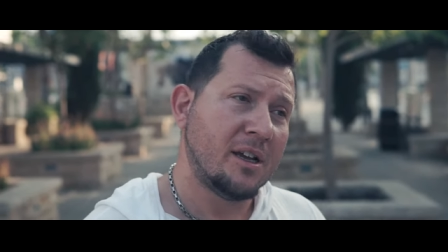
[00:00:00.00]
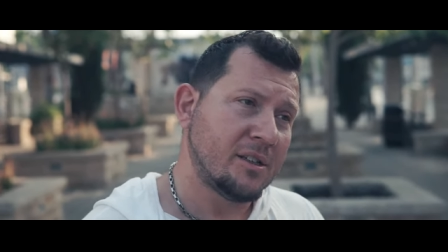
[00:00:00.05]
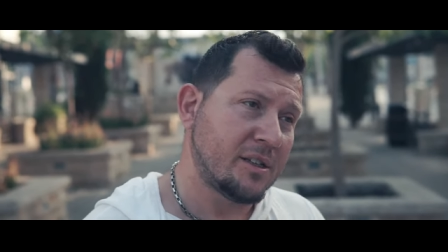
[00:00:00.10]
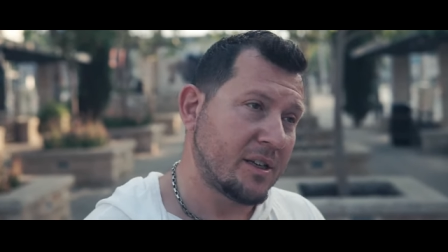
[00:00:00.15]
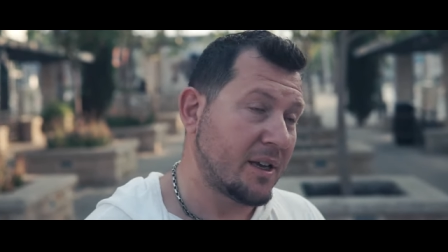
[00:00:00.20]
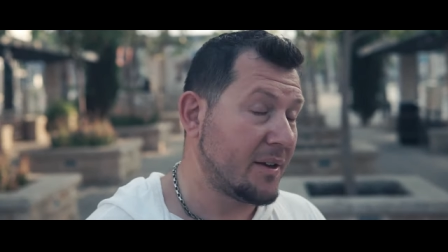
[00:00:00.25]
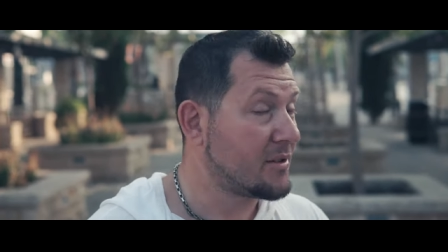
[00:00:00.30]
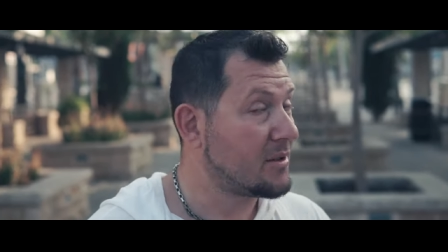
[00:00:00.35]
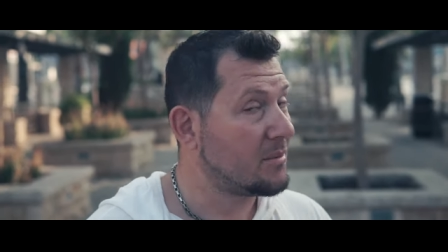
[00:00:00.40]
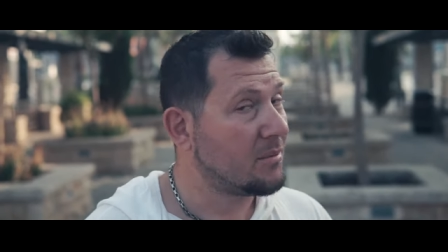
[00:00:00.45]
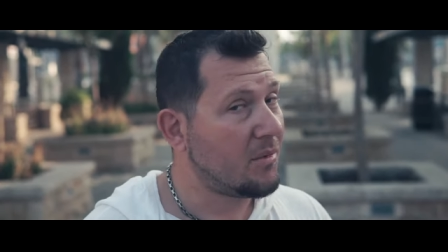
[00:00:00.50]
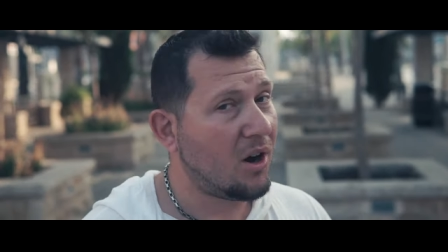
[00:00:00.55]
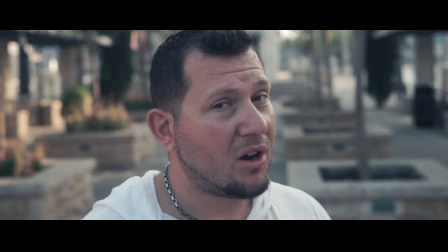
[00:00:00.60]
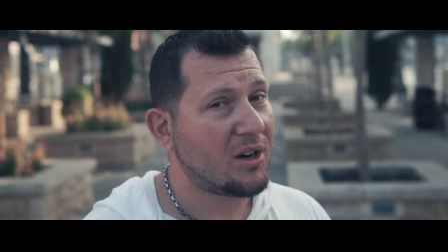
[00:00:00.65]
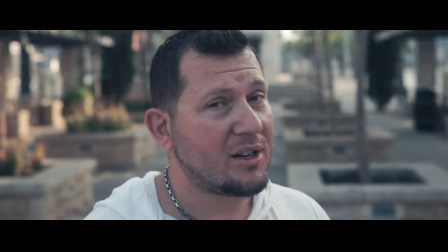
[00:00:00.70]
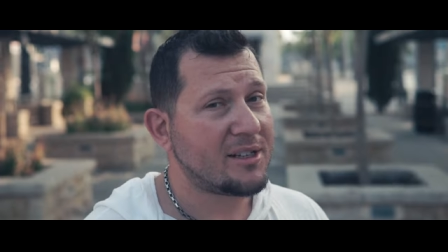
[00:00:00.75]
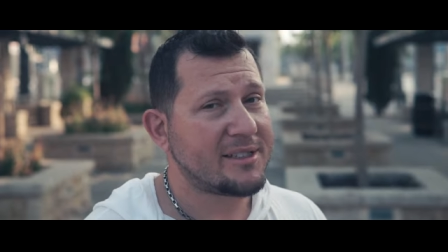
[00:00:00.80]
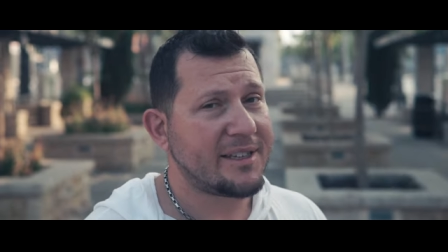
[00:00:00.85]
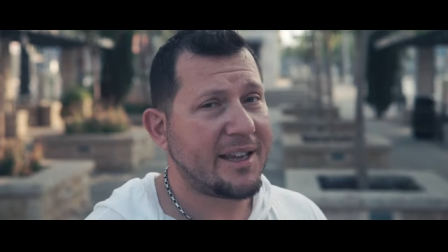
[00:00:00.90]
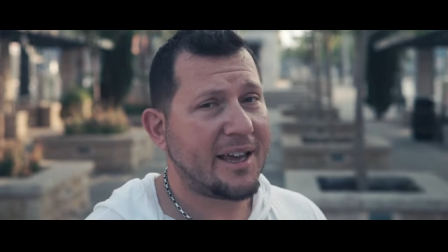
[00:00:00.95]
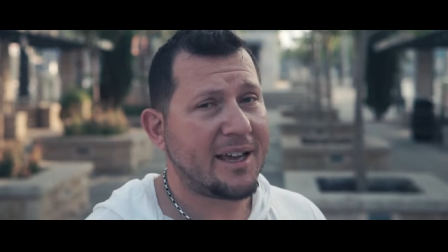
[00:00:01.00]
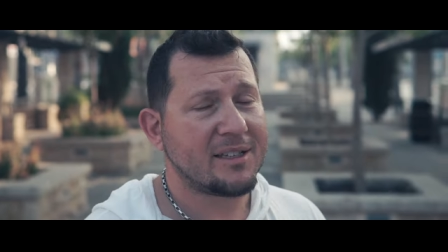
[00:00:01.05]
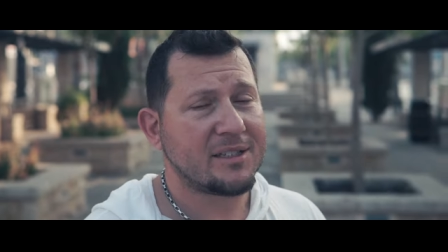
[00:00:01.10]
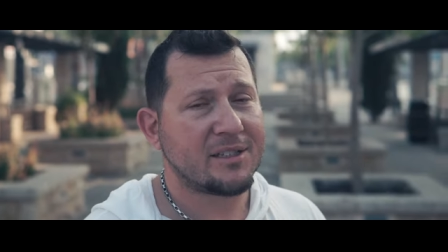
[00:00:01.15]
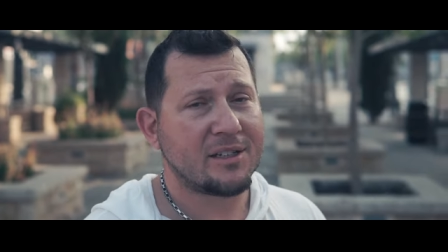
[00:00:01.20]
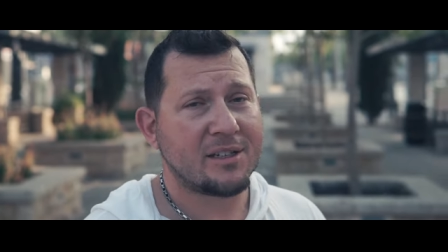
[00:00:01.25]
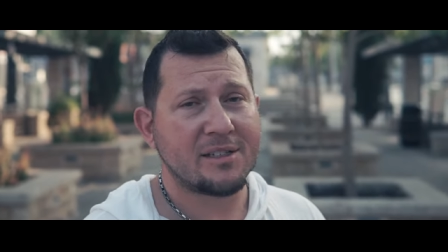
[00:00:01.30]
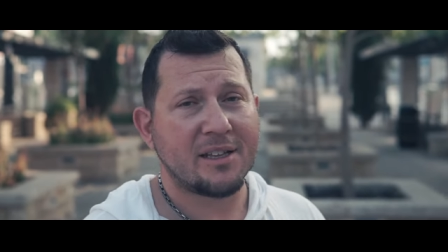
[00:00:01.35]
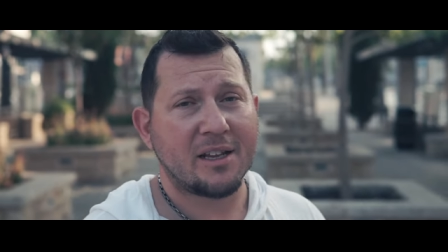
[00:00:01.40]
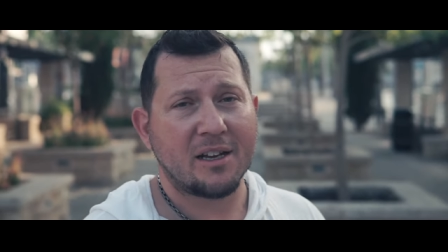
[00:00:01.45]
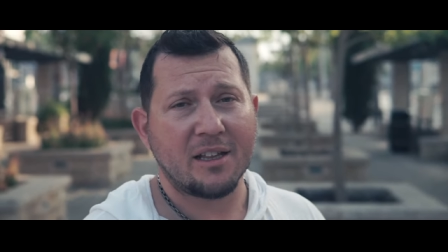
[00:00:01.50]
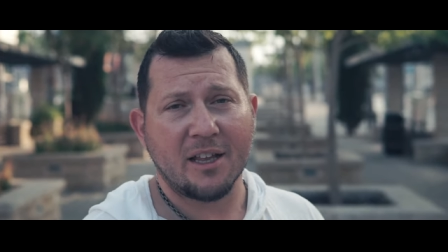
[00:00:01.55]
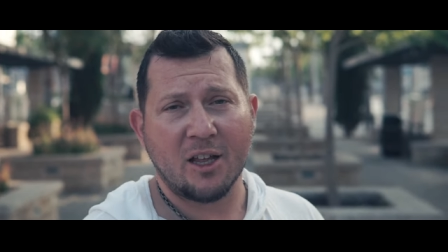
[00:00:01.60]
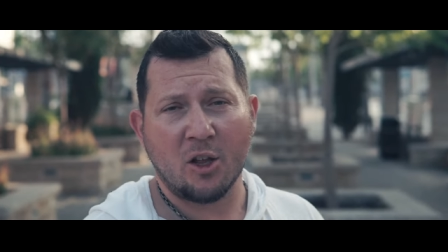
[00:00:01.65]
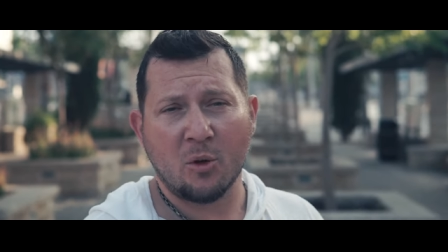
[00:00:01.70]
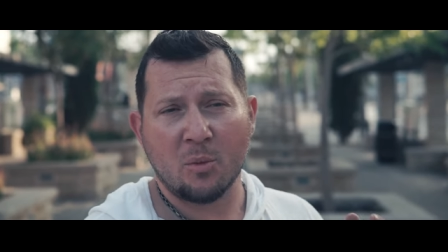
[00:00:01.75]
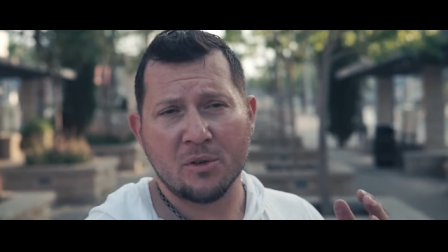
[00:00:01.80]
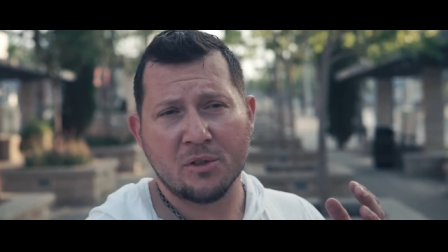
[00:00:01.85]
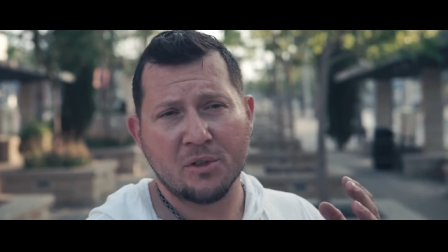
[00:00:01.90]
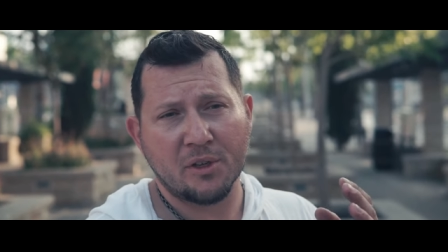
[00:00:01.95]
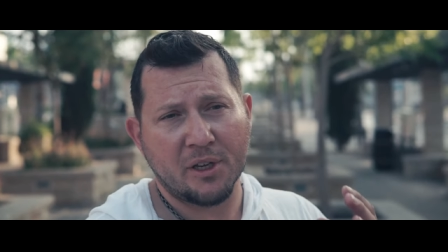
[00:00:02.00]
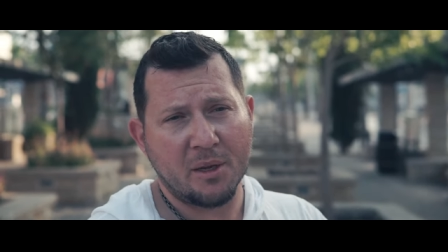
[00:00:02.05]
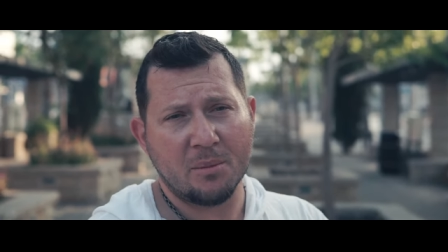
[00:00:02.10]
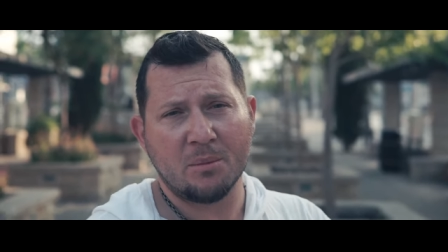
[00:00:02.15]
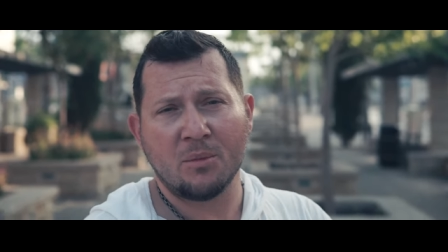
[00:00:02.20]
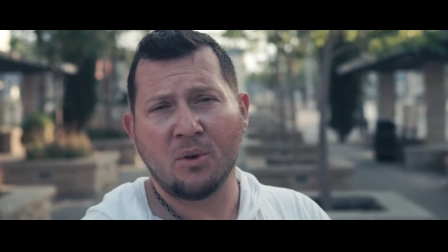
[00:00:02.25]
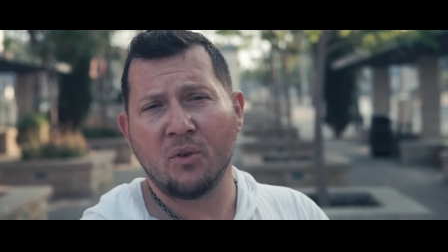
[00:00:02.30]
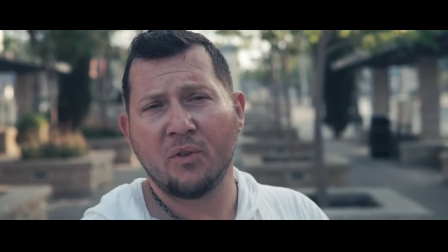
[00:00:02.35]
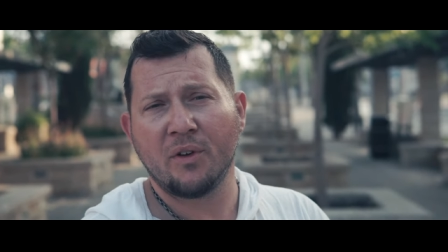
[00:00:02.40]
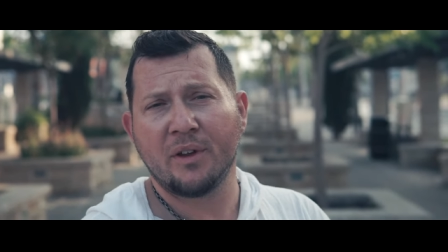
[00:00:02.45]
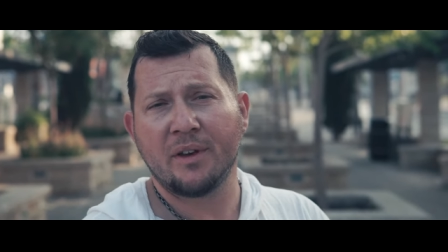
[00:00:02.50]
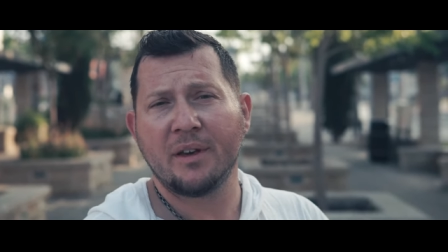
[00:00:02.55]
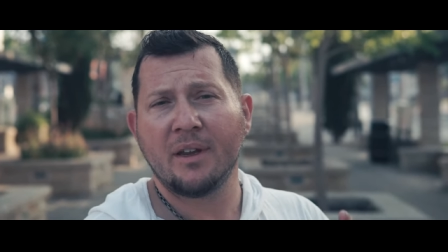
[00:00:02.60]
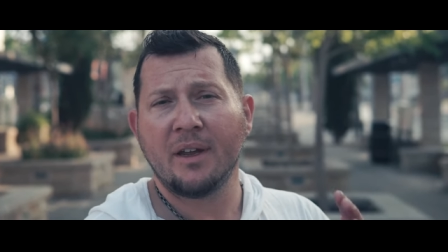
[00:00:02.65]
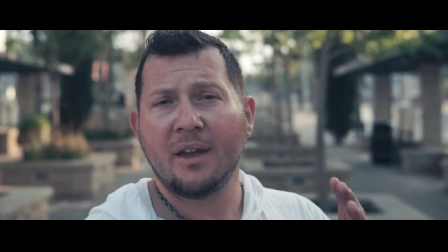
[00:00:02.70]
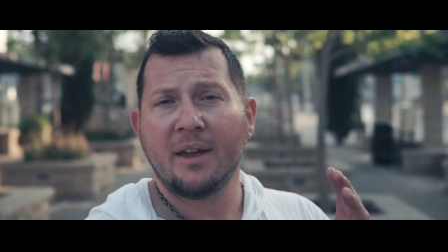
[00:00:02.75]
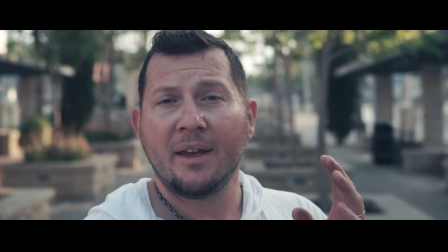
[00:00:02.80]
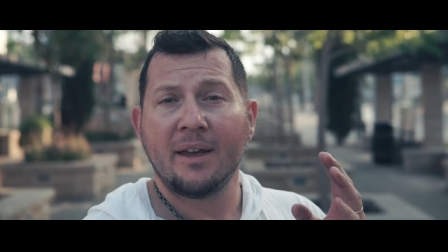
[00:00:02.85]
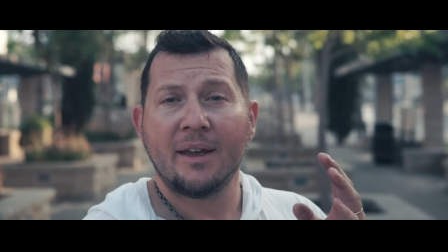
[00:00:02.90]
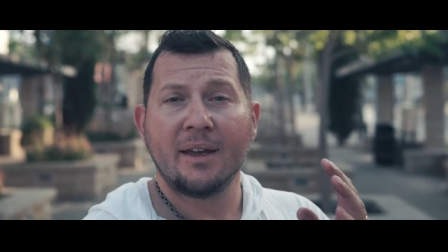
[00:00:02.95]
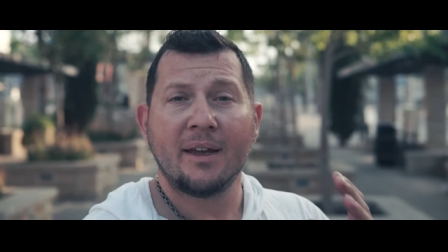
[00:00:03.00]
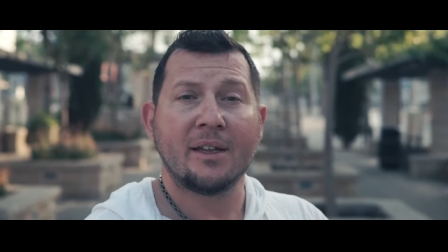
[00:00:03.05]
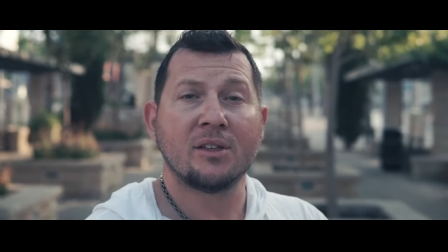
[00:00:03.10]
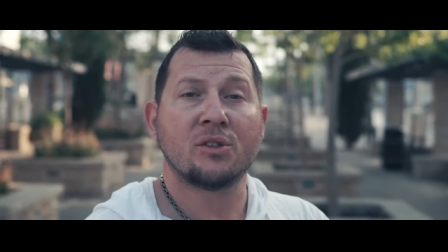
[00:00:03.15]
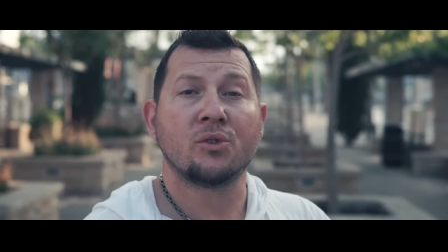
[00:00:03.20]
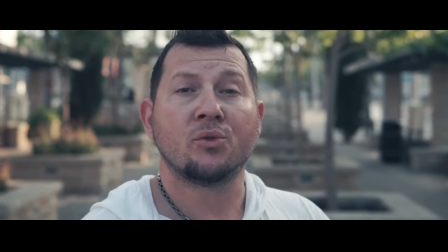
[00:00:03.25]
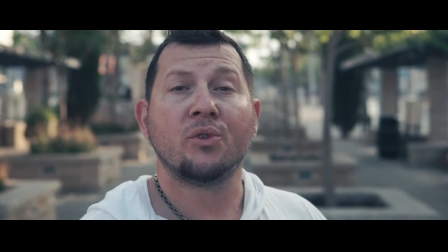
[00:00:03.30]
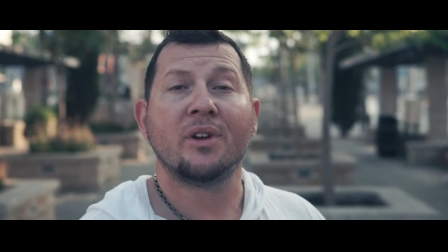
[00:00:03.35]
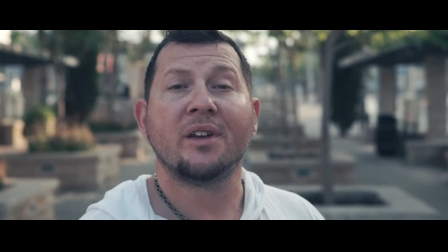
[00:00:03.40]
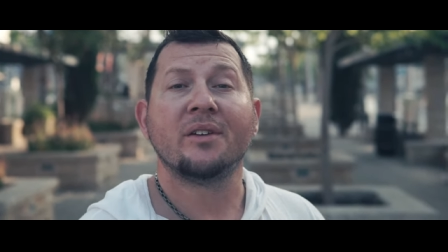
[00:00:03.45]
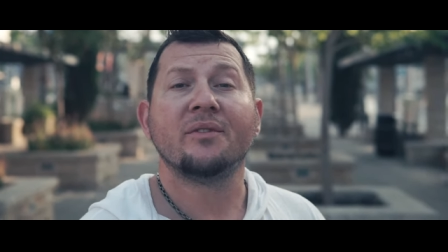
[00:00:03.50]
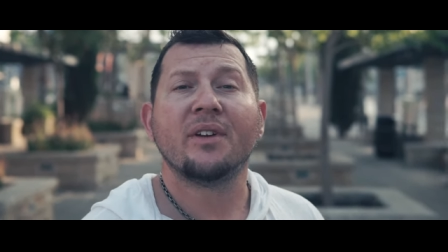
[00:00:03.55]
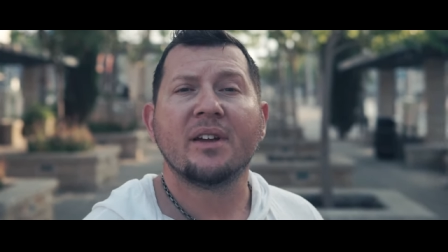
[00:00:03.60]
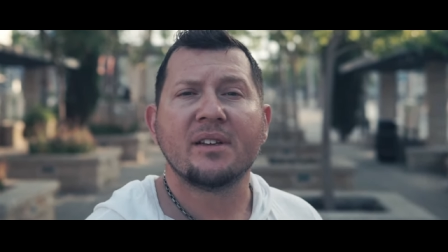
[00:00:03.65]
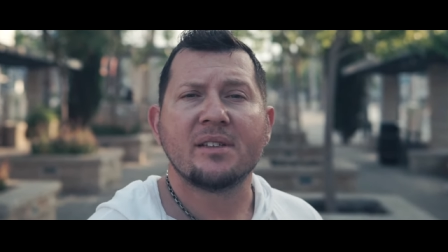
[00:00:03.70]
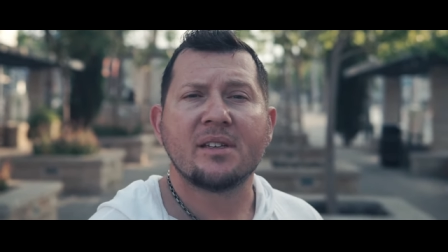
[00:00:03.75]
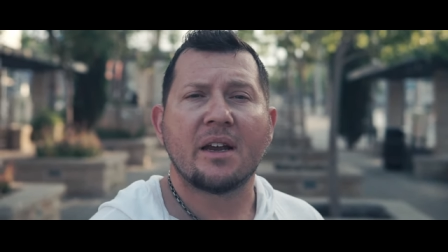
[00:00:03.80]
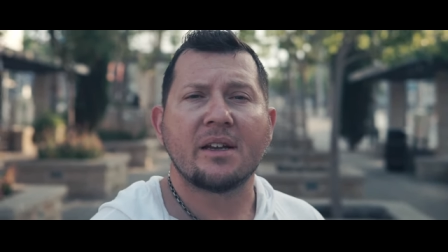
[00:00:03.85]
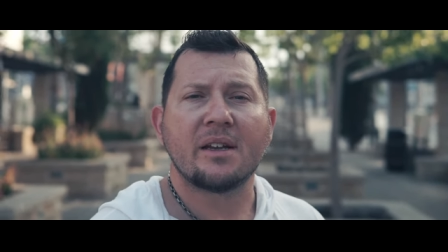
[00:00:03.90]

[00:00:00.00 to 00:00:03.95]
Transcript: to give some honest answers that'll help us to get moving and to reinvent